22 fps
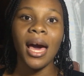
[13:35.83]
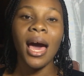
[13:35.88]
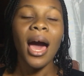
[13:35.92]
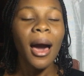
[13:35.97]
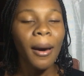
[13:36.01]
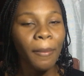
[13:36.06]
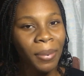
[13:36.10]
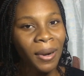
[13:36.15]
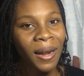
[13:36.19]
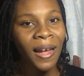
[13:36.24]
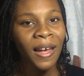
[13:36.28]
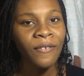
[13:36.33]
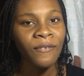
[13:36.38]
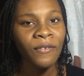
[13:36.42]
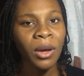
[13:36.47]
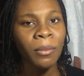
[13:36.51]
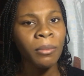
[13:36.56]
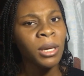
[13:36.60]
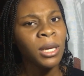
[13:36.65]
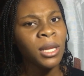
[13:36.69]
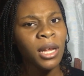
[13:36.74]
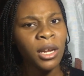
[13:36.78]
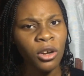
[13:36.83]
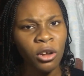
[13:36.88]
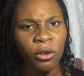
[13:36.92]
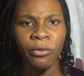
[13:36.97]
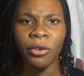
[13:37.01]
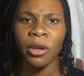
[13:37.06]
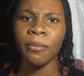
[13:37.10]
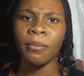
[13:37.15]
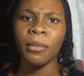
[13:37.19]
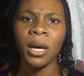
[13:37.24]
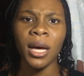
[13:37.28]
apply from in
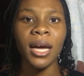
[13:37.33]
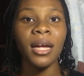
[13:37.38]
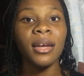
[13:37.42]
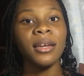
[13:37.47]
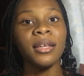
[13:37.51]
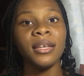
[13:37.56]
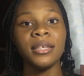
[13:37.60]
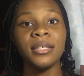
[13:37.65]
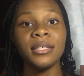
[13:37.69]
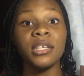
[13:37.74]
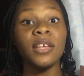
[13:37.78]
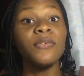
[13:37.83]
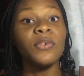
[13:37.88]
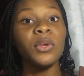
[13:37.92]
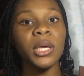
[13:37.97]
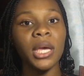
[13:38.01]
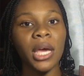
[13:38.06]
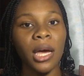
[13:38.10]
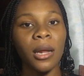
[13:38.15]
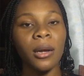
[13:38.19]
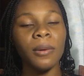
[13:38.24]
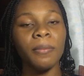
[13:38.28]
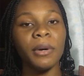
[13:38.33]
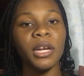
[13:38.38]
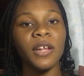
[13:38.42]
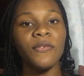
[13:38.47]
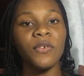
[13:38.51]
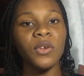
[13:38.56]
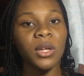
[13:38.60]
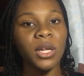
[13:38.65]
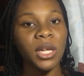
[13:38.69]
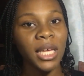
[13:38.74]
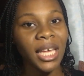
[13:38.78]
November at least, if you can. But if
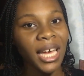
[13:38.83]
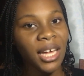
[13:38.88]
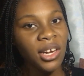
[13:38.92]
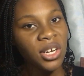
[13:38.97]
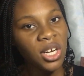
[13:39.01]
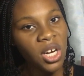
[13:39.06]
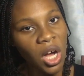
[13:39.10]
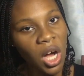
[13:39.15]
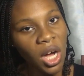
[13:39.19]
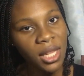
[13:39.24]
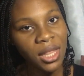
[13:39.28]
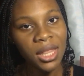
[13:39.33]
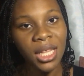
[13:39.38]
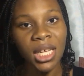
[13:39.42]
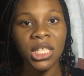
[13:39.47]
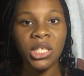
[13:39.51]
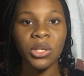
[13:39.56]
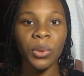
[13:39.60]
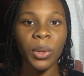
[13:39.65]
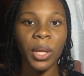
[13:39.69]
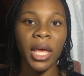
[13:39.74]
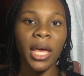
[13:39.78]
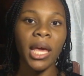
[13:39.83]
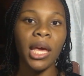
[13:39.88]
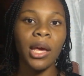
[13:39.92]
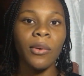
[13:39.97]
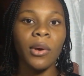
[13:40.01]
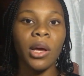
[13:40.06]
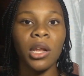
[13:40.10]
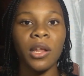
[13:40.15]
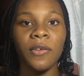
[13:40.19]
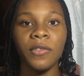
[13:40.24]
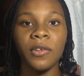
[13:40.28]
you cannot, that's okay.
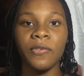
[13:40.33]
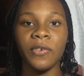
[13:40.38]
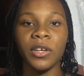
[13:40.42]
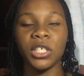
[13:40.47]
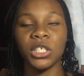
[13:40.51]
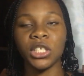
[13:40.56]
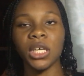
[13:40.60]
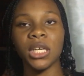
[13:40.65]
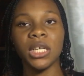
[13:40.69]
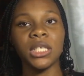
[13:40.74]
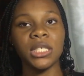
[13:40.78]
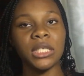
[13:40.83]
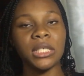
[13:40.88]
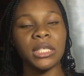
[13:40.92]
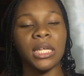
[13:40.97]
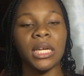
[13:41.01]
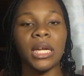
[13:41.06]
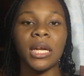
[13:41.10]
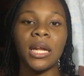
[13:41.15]
We all have different challenges,